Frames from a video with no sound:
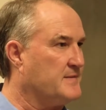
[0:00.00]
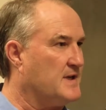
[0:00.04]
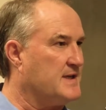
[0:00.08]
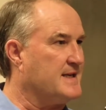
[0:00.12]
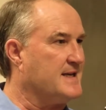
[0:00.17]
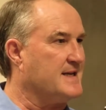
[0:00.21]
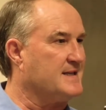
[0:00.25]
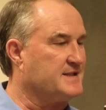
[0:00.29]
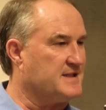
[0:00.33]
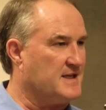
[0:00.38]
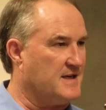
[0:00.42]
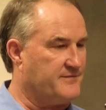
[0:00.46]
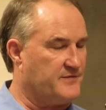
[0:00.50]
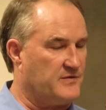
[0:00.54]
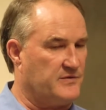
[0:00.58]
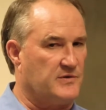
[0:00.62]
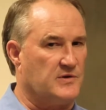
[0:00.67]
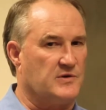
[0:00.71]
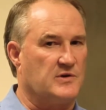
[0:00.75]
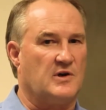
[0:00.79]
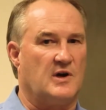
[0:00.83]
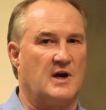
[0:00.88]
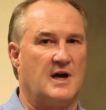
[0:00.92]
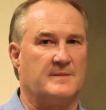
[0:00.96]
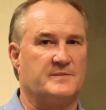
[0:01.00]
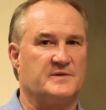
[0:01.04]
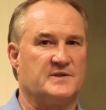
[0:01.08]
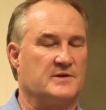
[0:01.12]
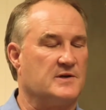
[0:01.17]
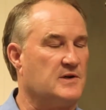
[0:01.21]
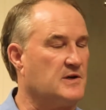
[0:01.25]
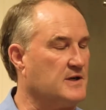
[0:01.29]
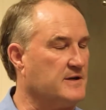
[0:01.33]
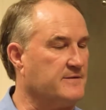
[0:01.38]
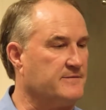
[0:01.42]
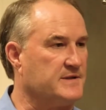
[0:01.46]
and that's after their crops are
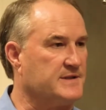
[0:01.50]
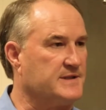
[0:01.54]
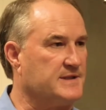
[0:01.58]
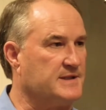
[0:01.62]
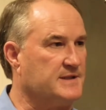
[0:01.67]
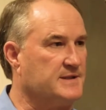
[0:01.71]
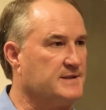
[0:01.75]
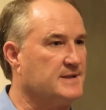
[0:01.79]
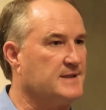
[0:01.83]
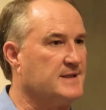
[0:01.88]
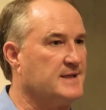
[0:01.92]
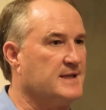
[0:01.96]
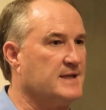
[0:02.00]
harvested.